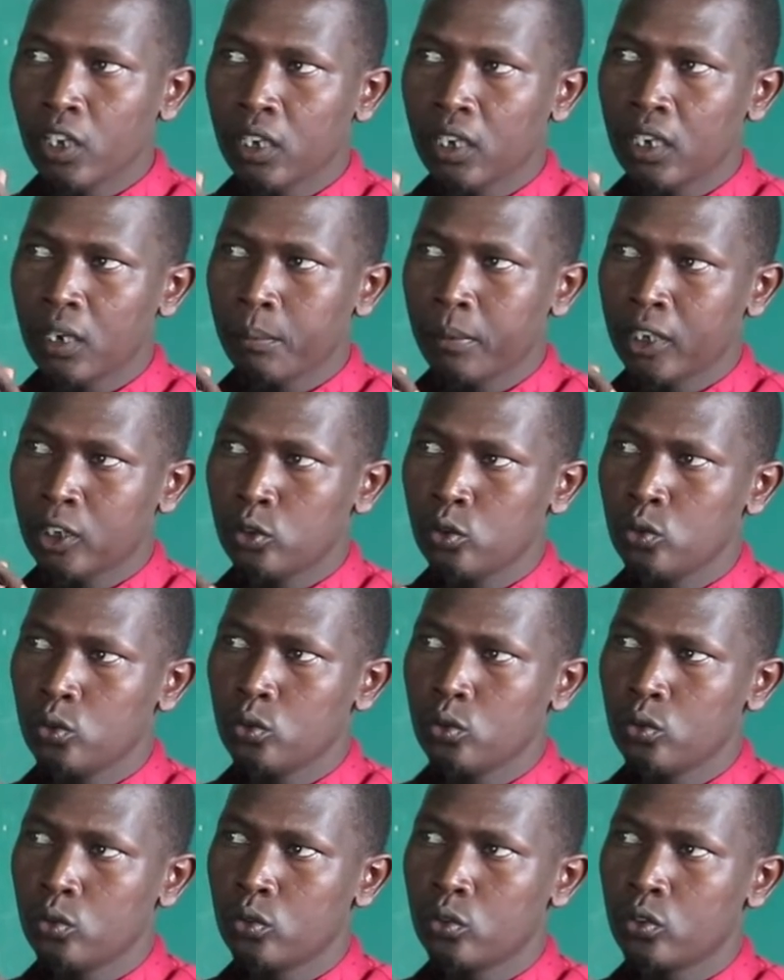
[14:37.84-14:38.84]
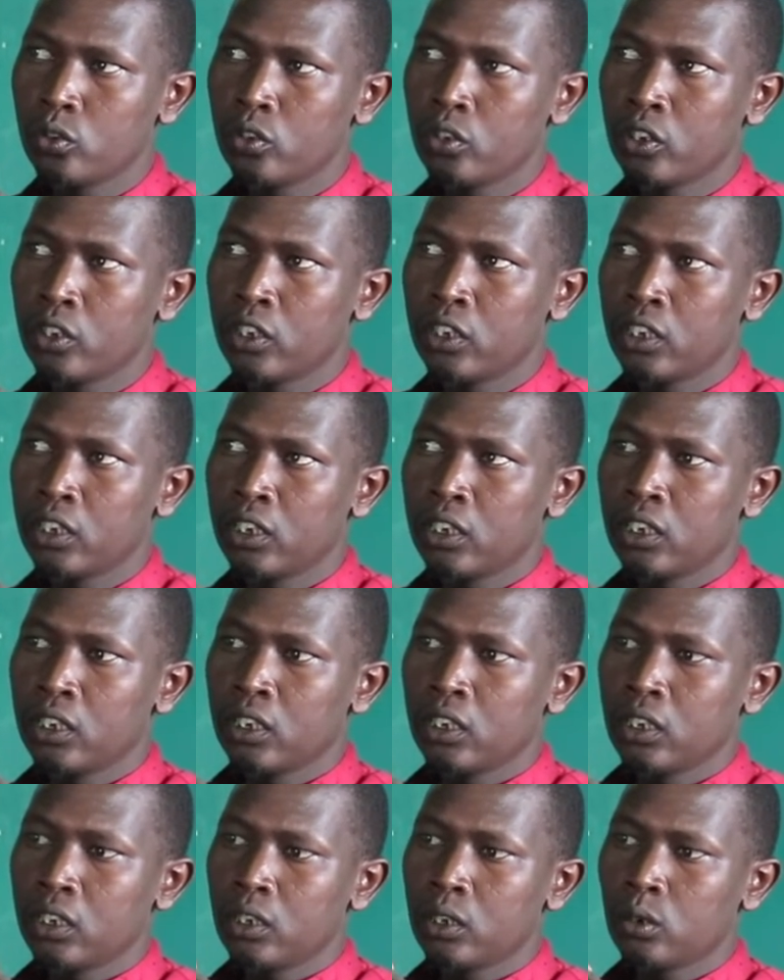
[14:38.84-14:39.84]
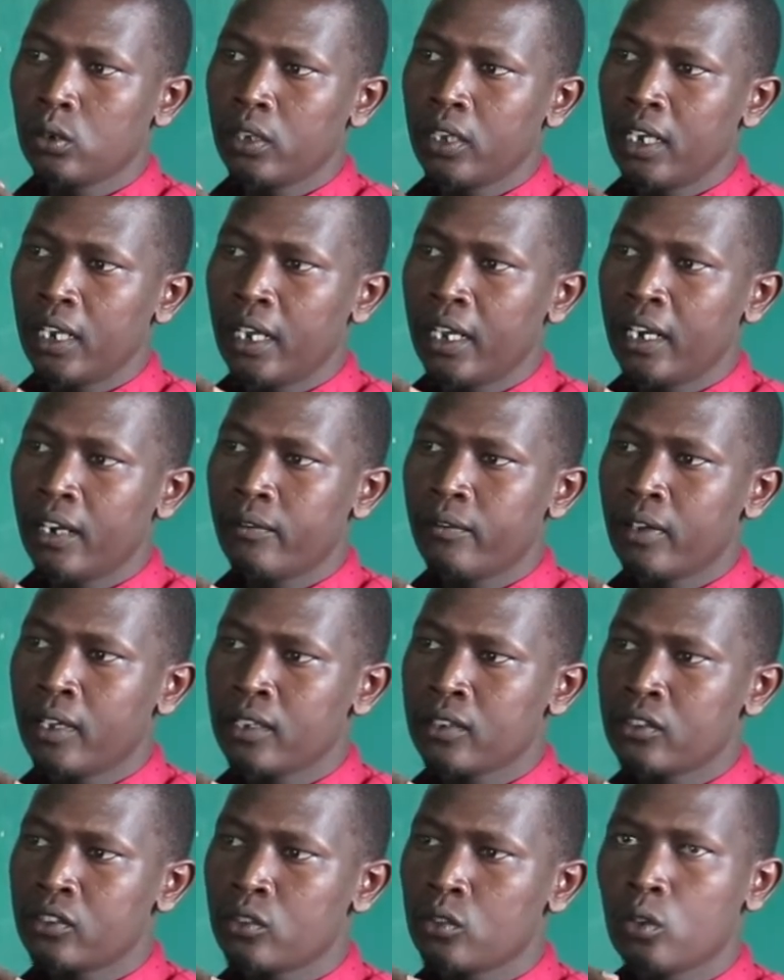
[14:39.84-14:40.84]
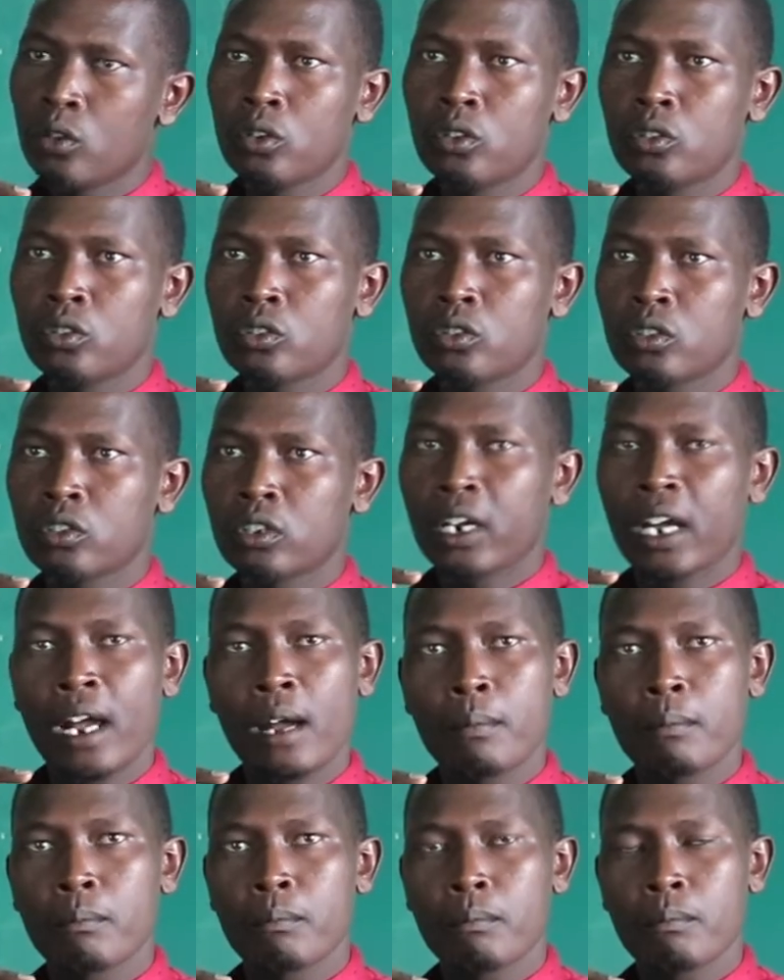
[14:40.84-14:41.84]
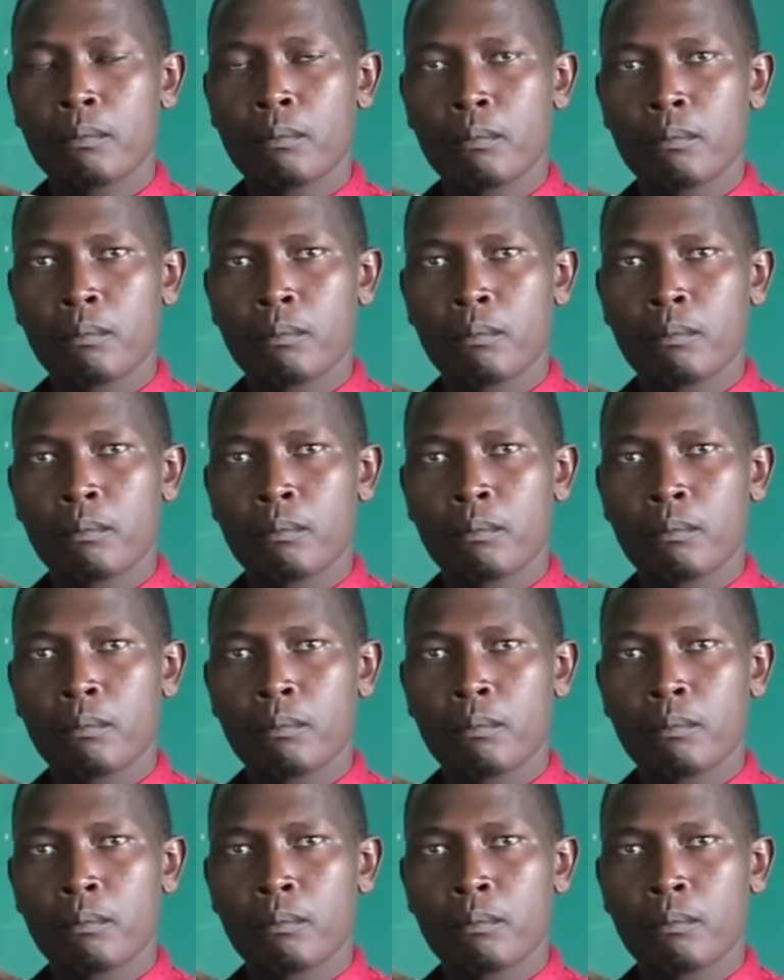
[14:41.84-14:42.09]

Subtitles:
Number 2, the elephants don't come.